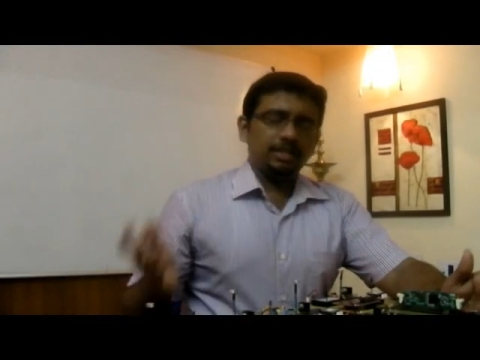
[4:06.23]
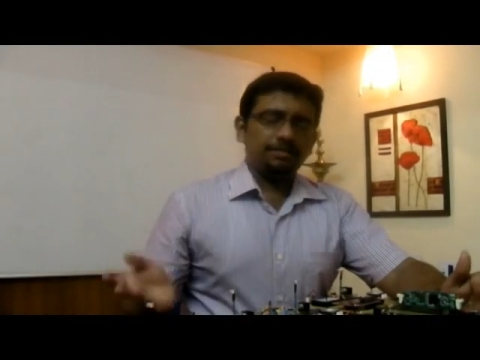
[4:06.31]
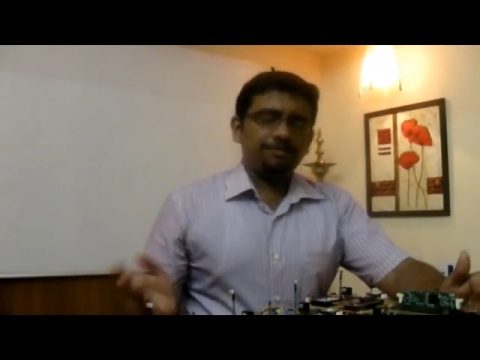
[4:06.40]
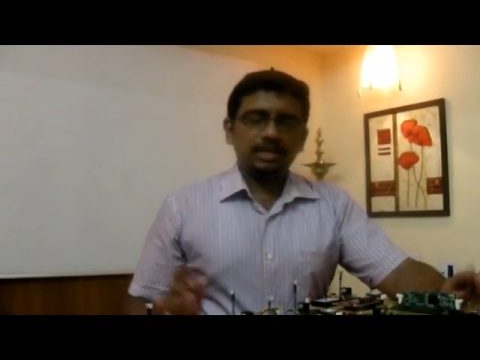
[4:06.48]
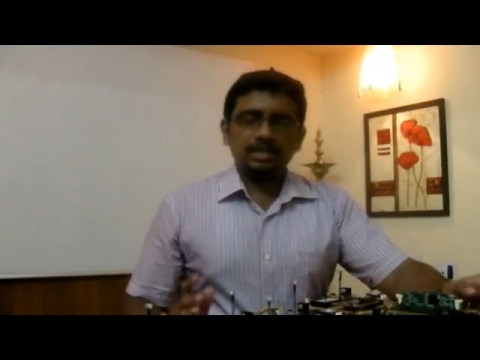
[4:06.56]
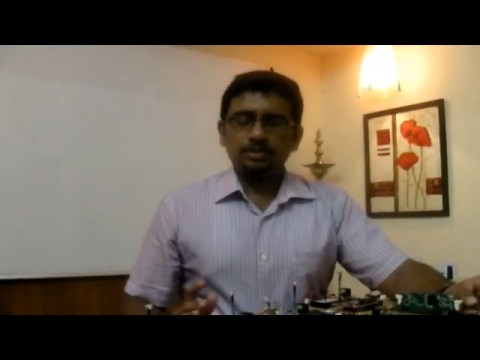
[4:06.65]
The
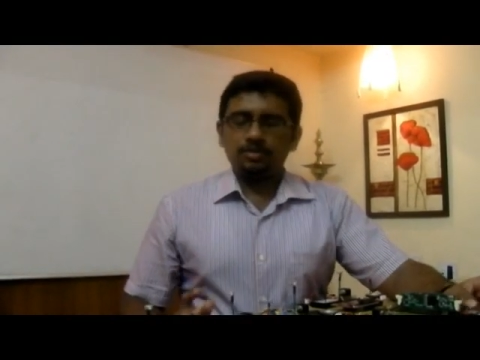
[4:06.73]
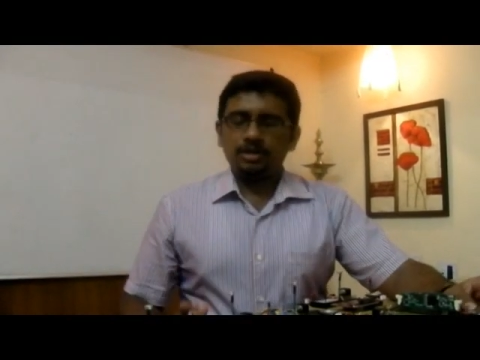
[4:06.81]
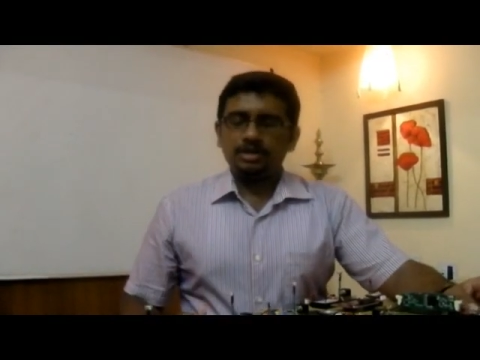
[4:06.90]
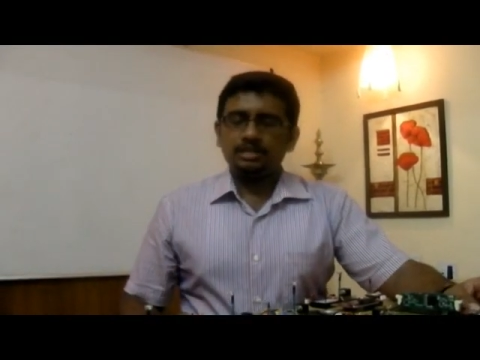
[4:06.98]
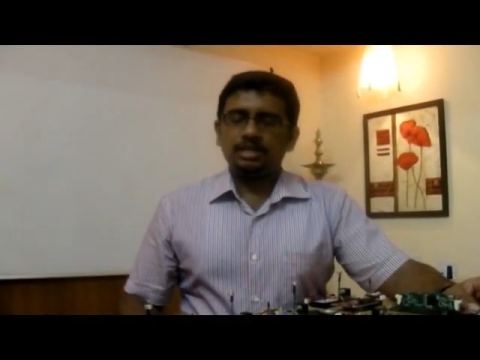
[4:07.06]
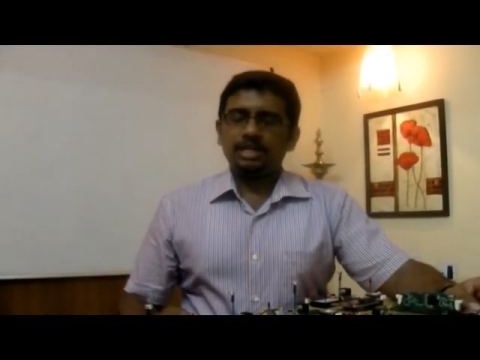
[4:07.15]
first
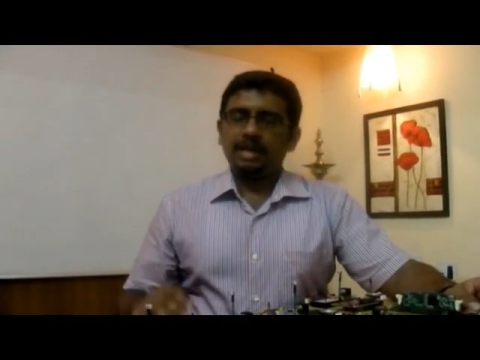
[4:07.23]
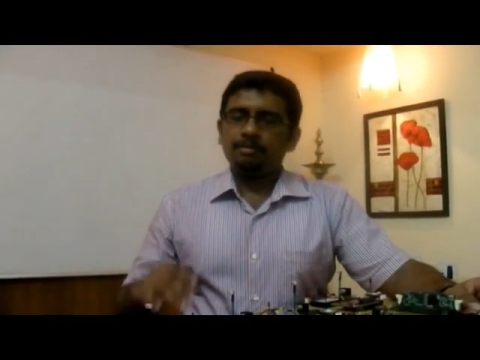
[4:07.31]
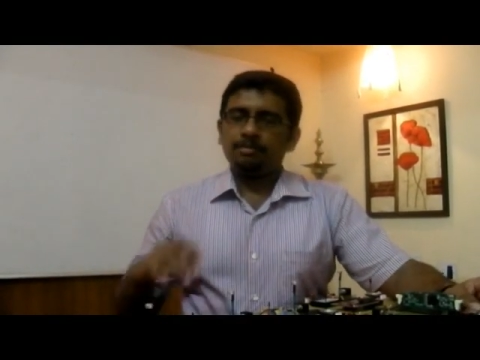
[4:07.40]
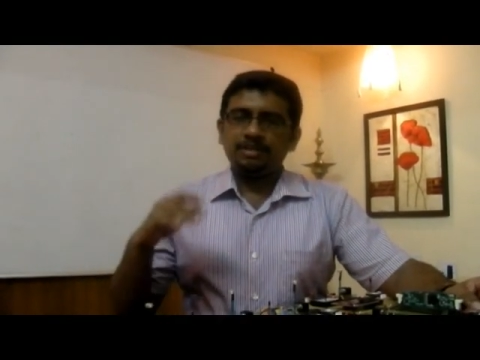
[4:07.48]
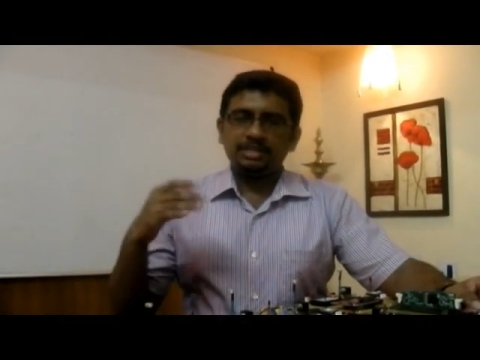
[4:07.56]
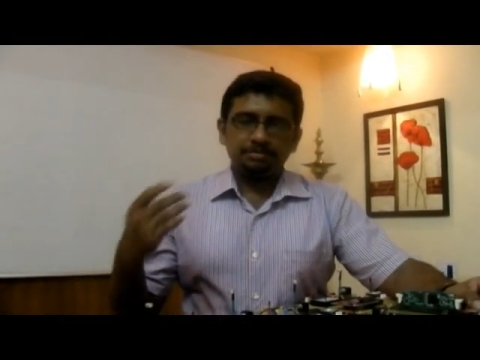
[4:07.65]
one is the
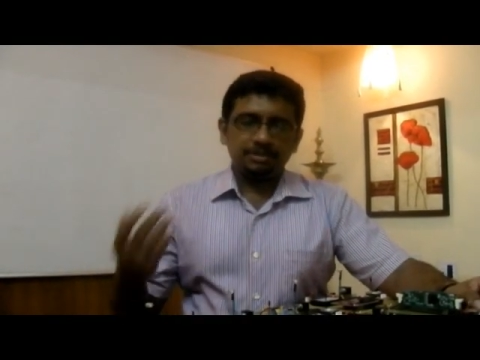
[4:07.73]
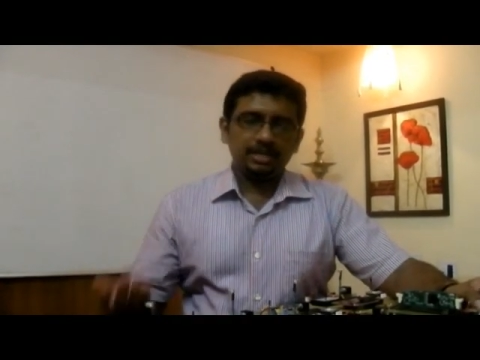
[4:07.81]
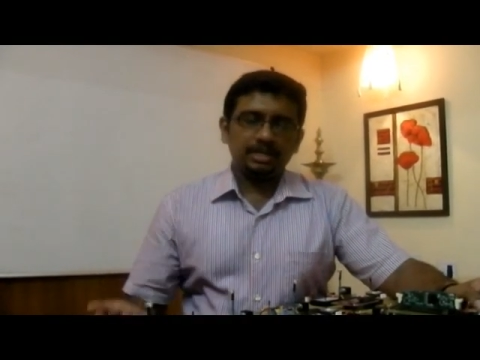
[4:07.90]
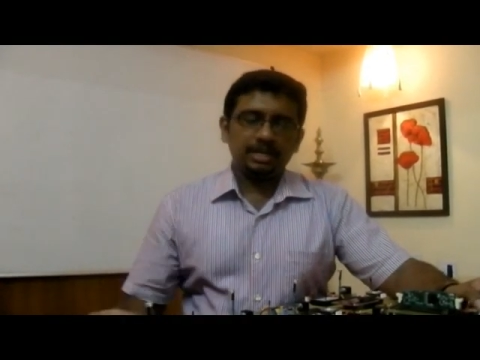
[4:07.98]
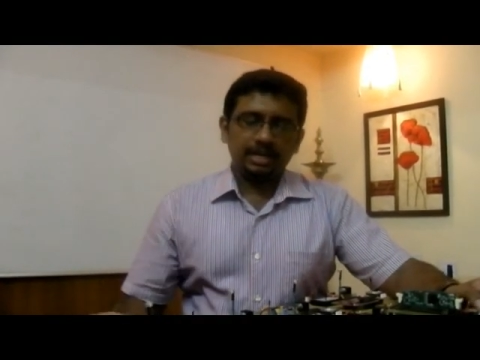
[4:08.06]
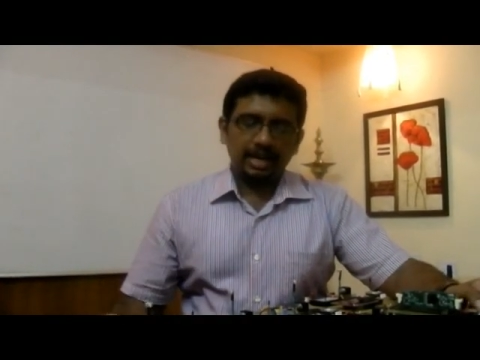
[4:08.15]
time of
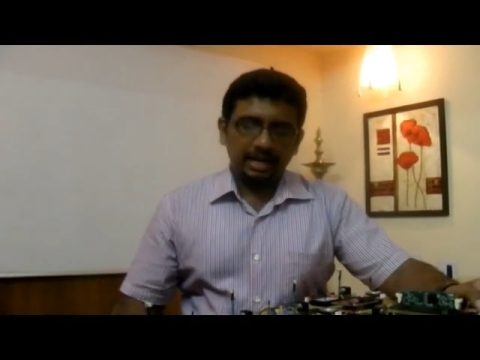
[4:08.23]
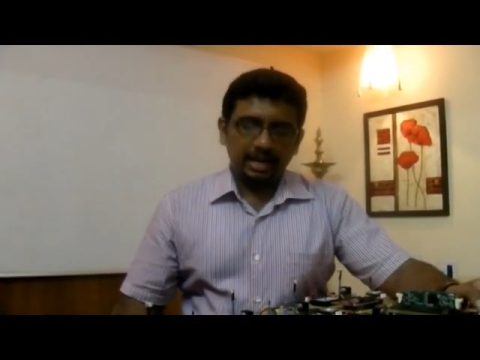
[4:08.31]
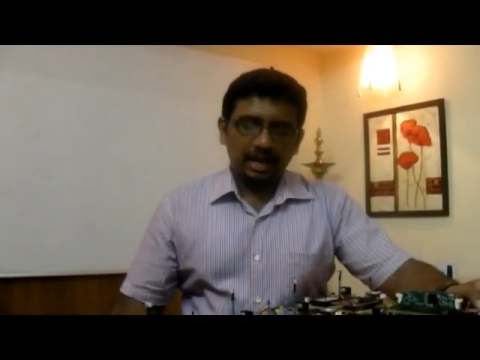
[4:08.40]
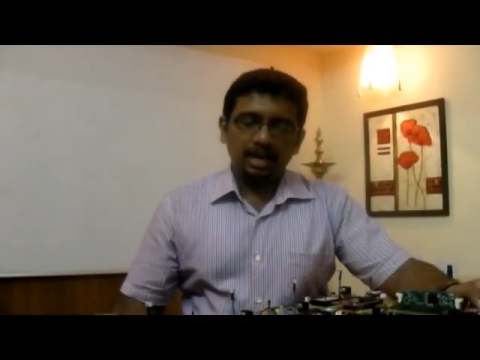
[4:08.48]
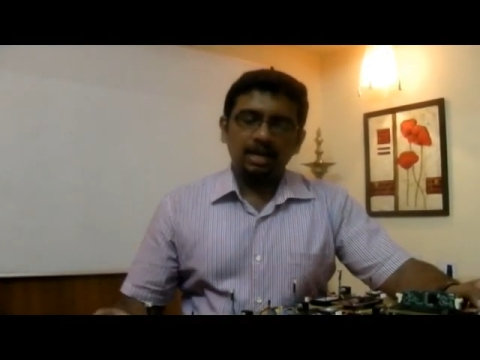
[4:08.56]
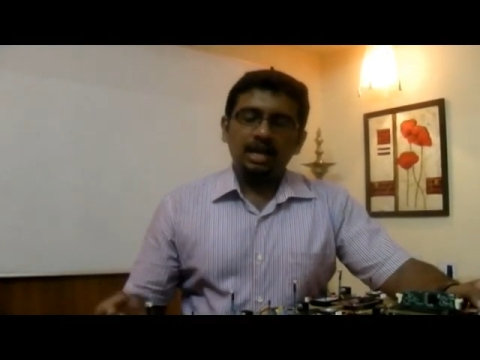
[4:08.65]
reception
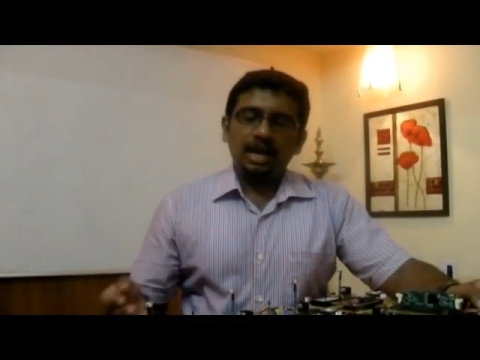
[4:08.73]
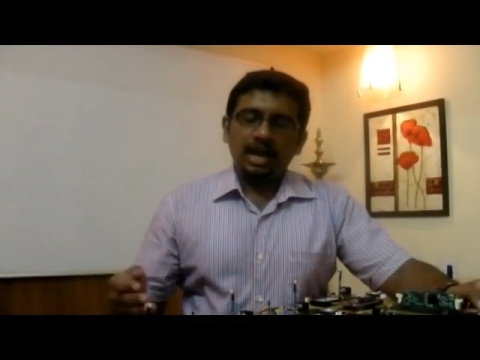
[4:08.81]
data,